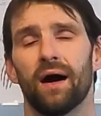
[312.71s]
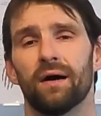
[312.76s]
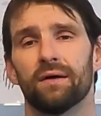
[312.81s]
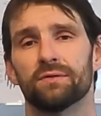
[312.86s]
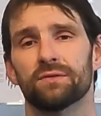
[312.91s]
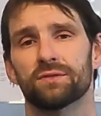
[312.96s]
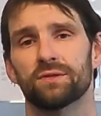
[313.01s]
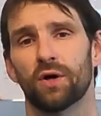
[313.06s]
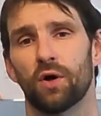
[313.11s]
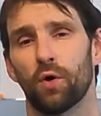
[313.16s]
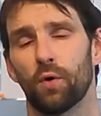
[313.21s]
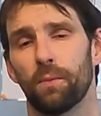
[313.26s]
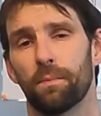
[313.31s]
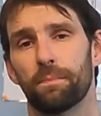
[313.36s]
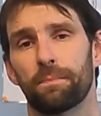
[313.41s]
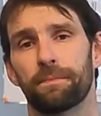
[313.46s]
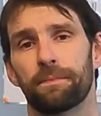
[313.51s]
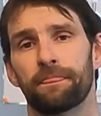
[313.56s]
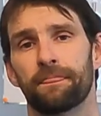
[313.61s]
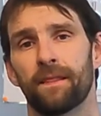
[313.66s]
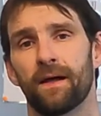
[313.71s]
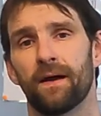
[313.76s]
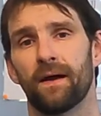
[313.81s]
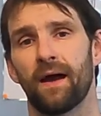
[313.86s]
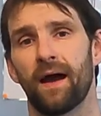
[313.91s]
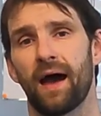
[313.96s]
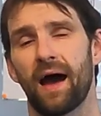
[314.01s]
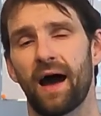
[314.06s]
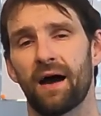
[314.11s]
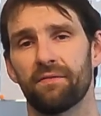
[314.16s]
So
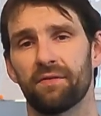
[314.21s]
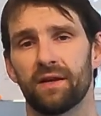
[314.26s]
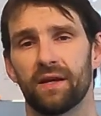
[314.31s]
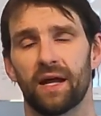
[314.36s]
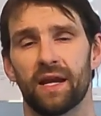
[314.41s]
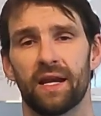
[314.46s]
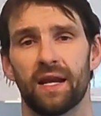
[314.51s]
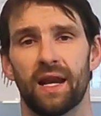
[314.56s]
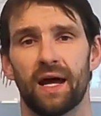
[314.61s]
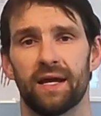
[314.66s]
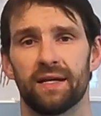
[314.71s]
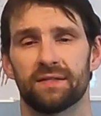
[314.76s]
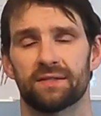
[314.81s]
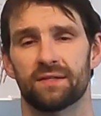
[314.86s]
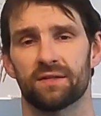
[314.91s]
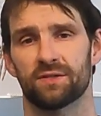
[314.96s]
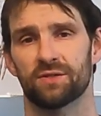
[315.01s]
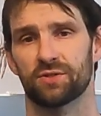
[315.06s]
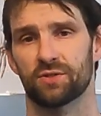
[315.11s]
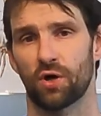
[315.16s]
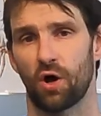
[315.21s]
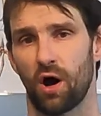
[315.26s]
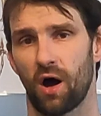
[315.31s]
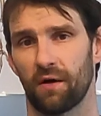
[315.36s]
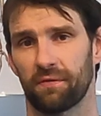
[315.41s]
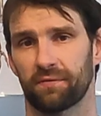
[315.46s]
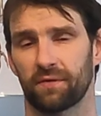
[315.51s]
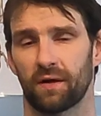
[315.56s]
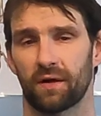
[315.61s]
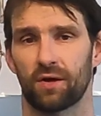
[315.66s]
having a nice,
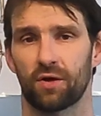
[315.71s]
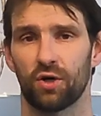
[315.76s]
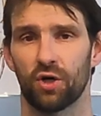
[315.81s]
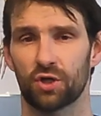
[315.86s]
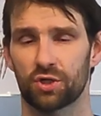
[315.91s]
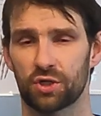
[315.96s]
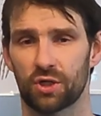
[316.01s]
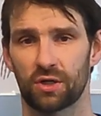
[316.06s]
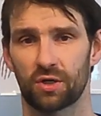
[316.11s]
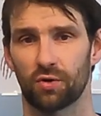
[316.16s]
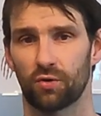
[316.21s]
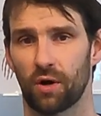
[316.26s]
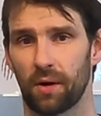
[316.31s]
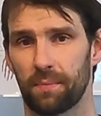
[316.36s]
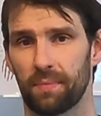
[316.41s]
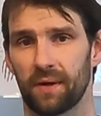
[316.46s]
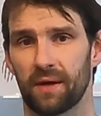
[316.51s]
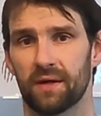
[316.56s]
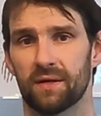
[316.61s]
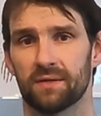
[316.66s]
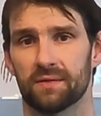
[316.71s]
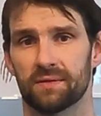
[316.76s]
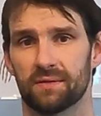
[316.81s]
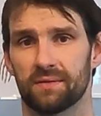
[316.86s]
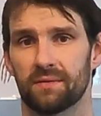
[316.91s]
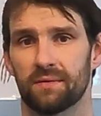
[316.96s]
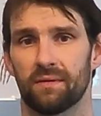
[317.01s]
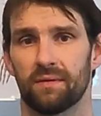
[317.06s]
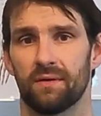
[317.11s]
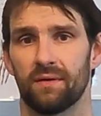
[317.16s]
soft, cushioned grip
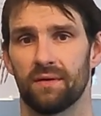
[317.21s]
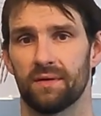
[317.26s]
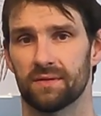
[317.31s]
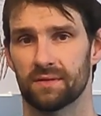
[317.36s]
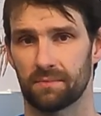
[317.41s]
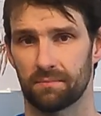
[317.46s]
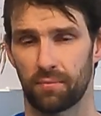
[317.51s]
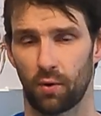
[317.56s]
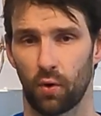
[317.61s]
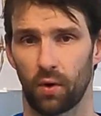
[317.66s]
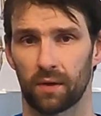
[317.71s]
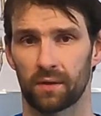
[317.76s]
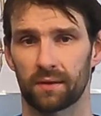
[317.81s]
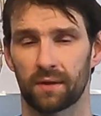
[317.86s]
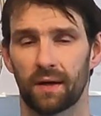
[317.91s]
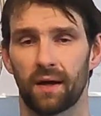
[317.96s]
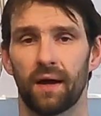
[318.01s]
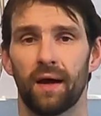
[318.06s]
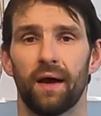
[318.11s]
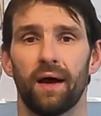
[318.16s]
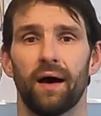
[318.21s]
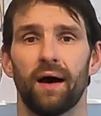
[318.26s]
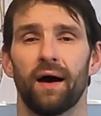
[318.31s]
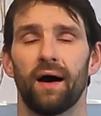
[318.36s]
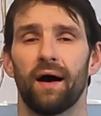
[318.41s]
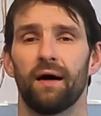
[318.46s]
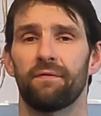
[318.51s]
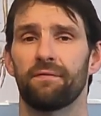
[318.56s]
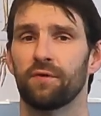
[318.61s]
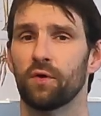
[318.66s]
is important.
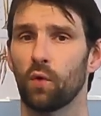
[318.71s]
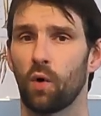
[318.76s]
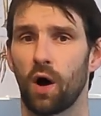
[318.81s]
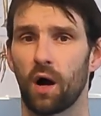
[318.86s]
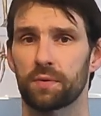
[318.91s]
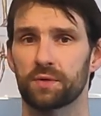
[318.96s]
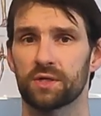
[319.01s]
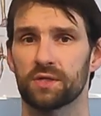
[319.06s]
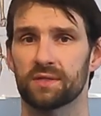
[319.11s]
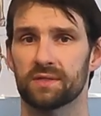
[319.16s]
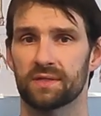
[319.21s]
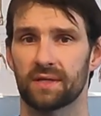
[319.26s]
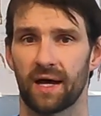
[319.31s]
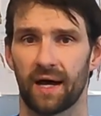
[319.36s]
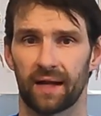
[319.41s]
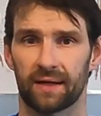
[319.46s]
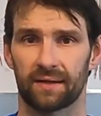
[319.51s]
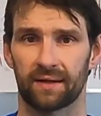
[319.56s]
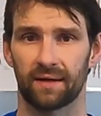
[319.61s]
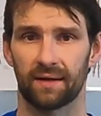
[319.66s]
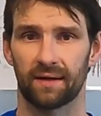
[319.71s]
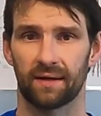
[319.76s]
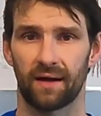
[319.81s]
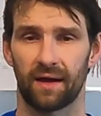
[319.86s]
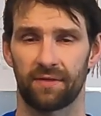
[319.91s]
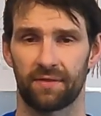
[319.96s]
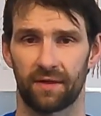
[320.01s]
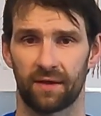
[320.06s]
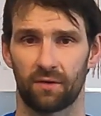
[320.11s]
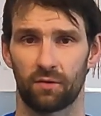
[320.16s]
A few options that I think